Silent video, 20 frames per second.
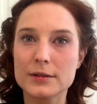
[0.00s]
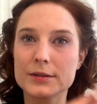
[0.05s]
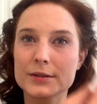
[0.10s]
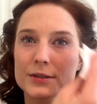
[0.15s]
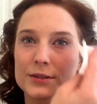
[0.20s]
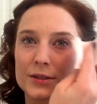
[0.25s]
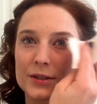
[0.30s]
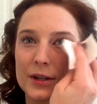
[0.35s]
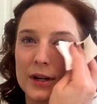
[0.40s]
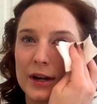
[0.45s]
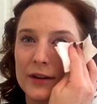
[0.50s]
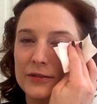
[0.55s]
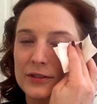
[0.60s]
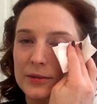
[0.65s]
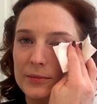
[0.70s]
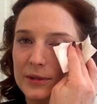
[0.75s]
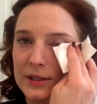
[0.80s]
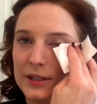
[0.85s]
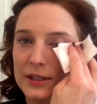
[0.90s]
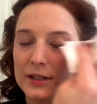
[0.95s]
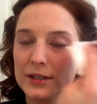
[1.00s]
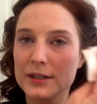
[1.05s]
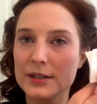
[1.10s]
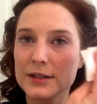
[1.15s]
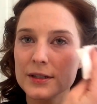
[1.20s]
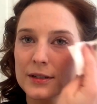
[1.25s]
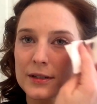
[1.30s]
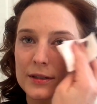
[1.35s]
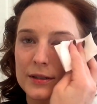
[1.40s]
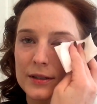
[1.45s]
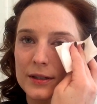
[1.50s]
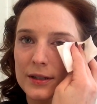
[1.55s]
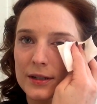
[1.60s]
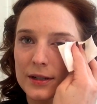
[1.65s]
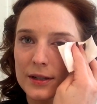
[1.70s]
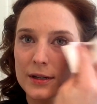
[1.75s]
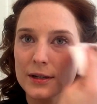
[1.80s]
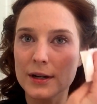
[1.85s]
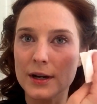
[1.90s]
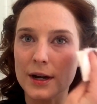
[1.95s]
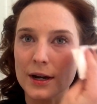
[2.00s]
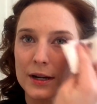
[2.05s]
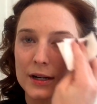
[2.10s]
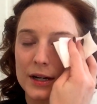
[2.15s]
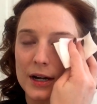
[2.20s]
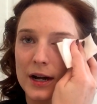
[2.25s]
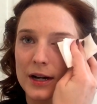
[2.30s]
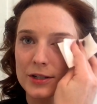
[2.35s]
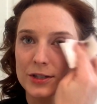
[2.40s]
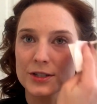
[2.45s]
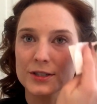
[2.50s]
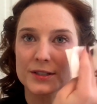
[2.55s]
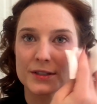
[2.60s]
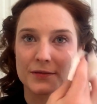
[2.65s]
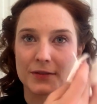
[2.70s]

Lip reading: So you have to be conscious